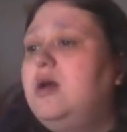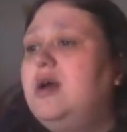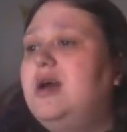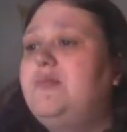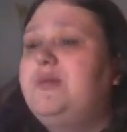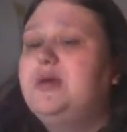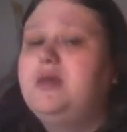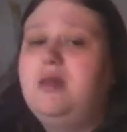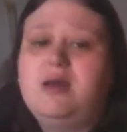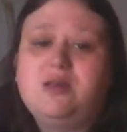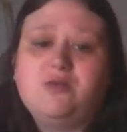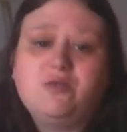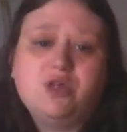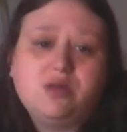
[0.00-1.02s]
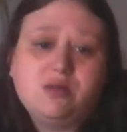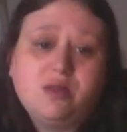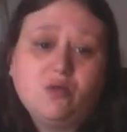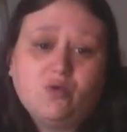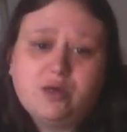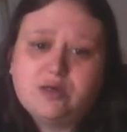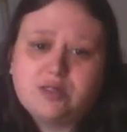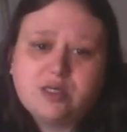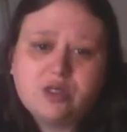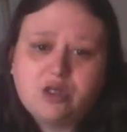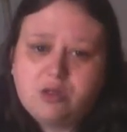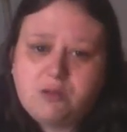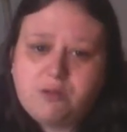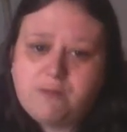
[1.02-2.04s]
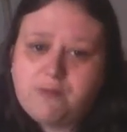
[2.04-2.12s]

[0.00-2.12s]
But that's what the owner says she's been